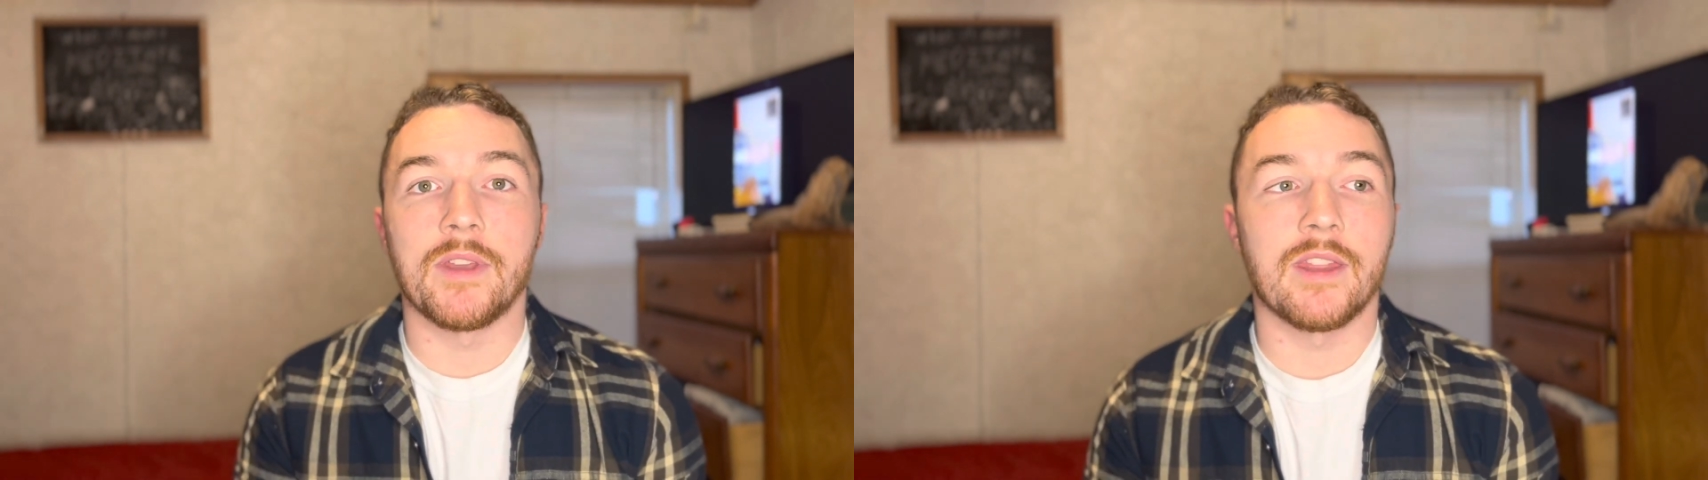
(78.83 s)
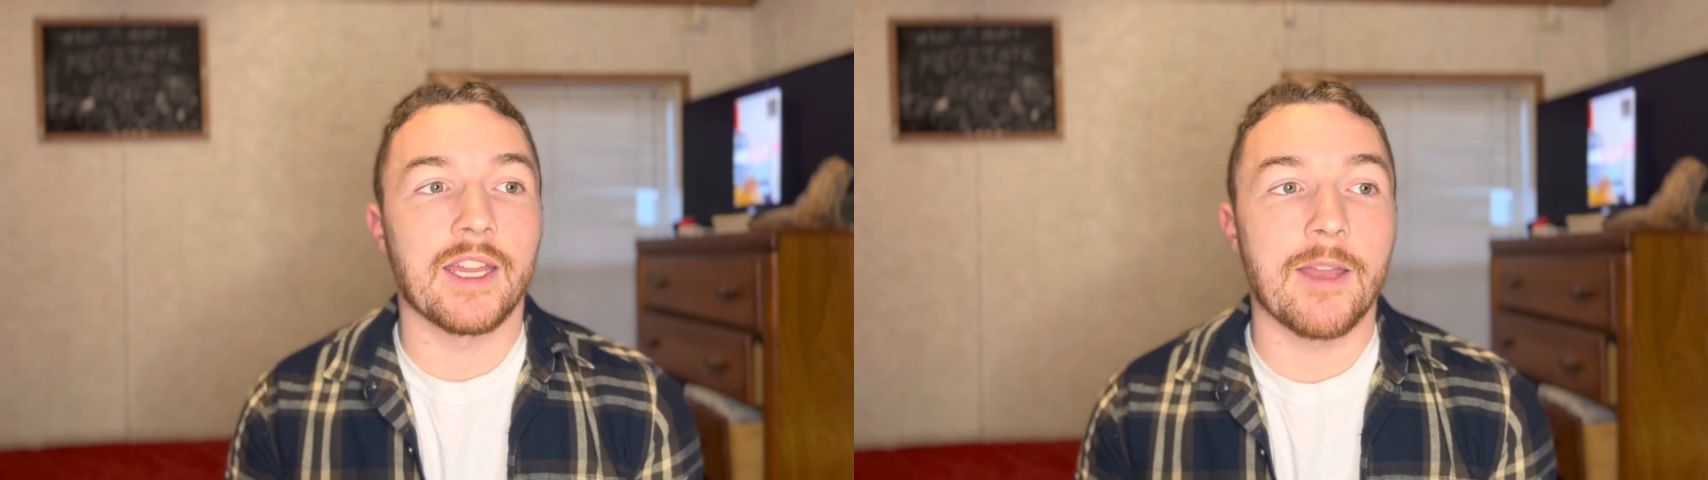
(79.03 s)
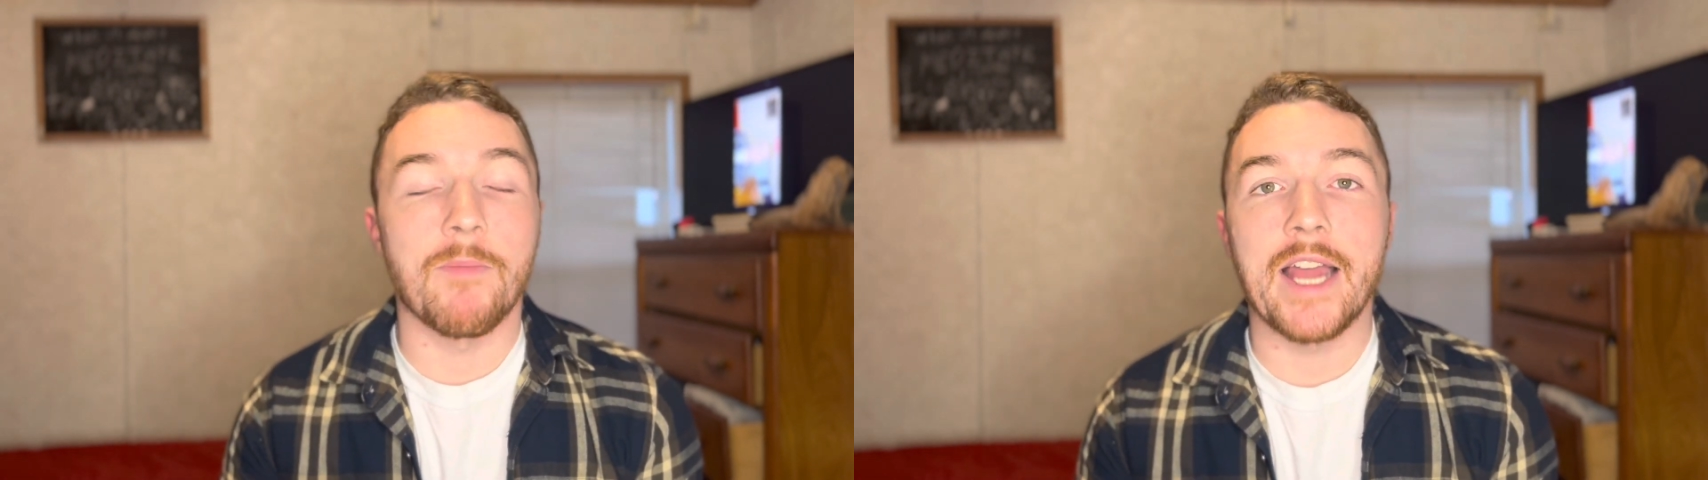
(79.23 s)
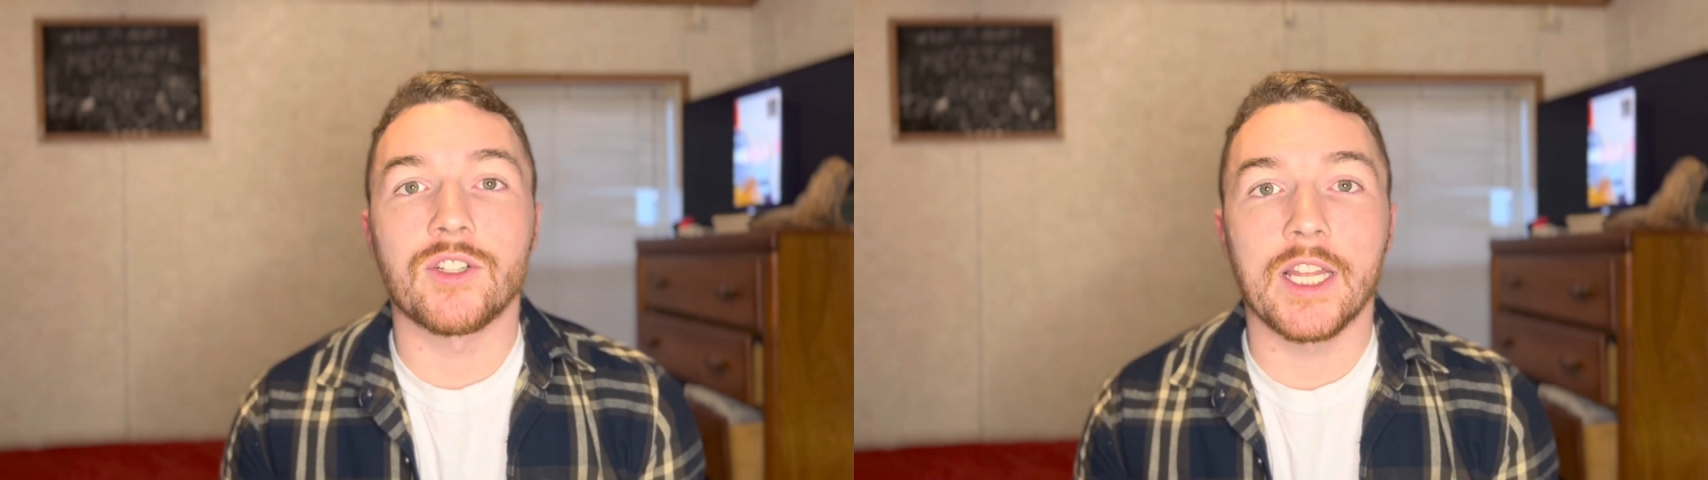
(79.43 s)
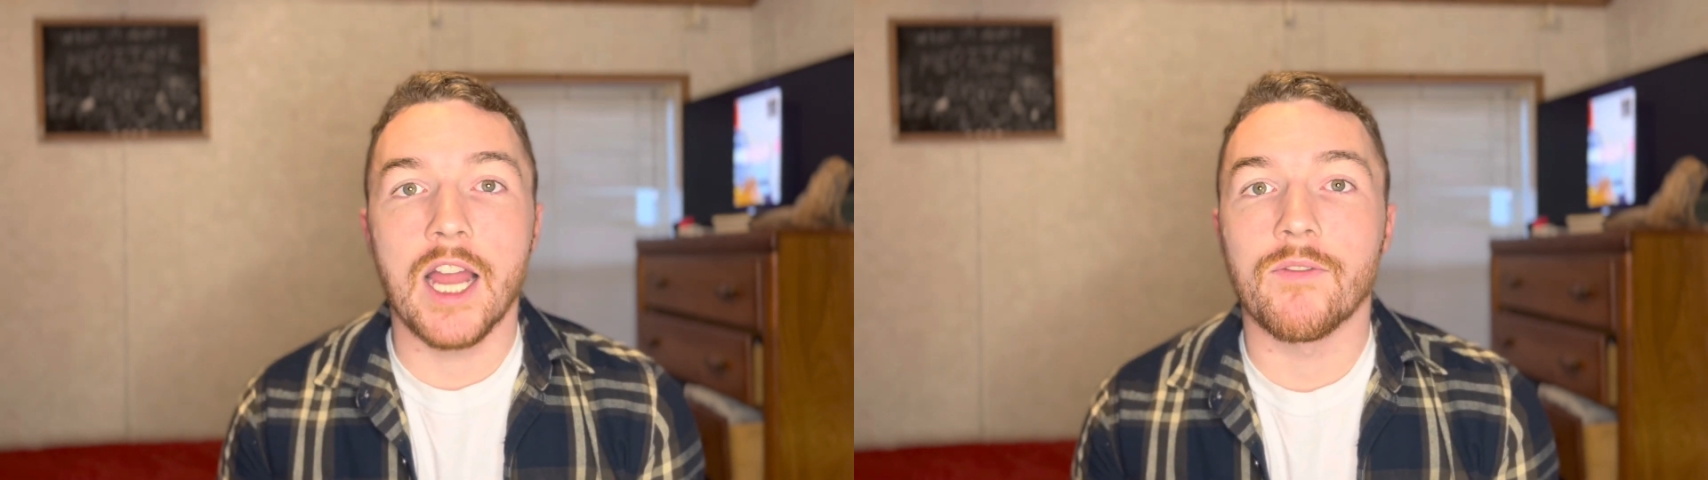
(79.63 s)
like
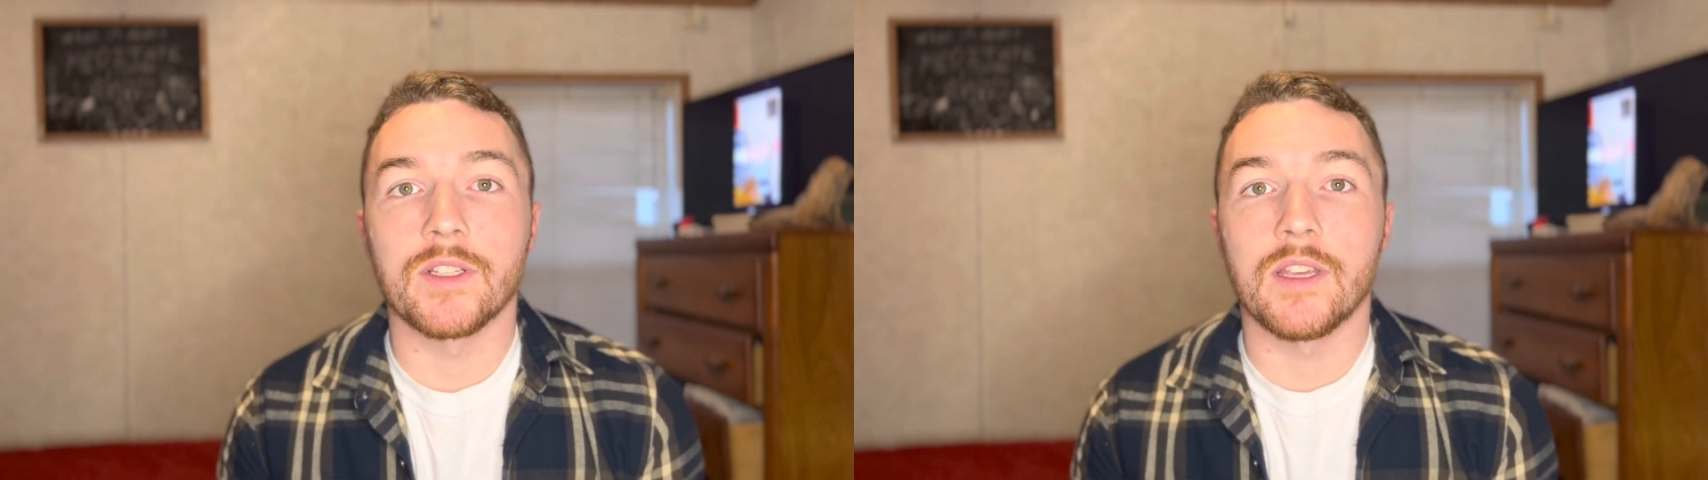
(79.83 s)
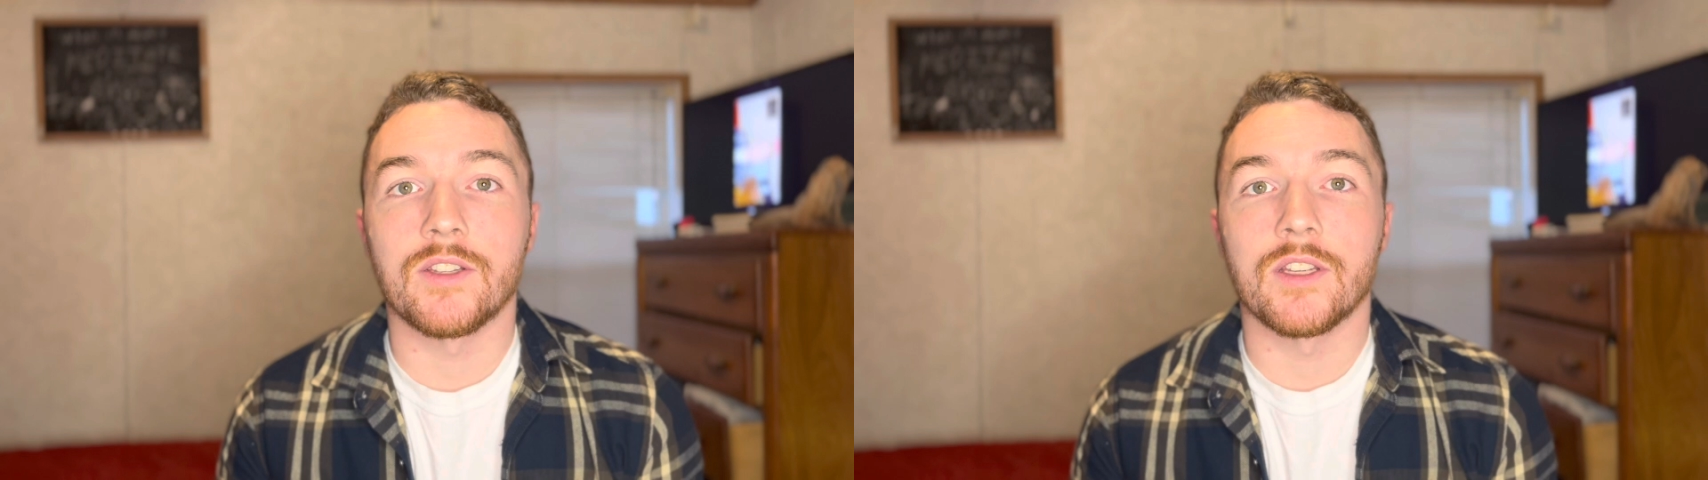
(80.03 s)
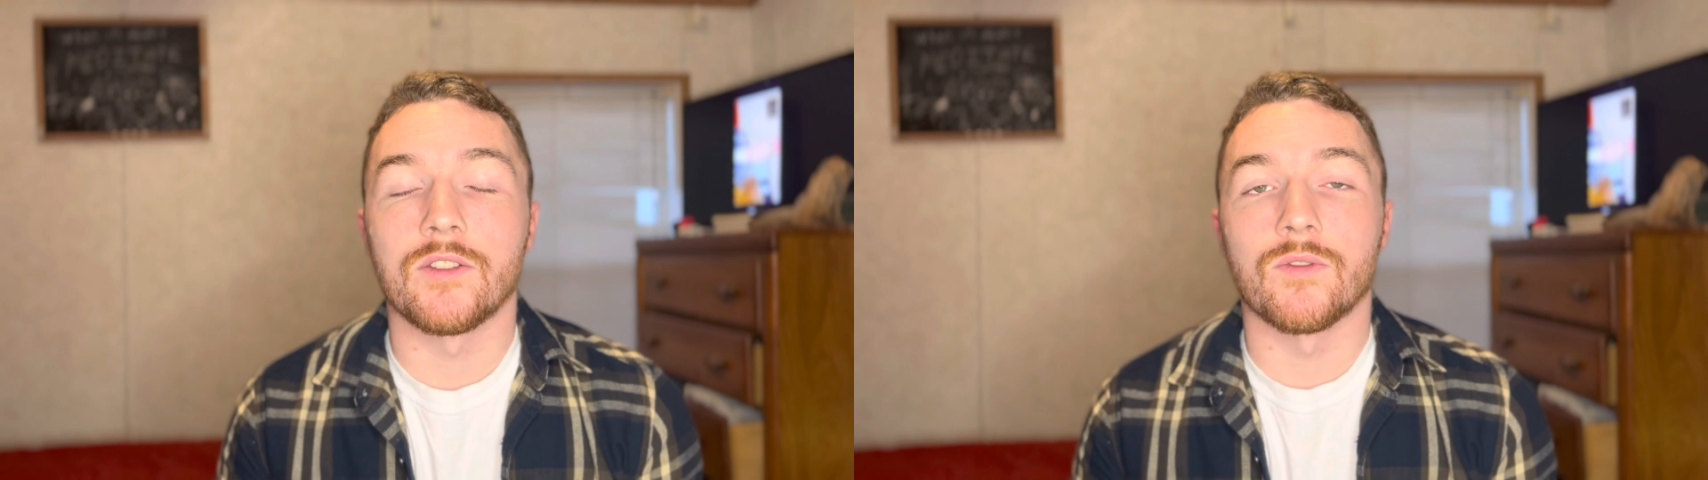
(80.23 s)
imagining conversations,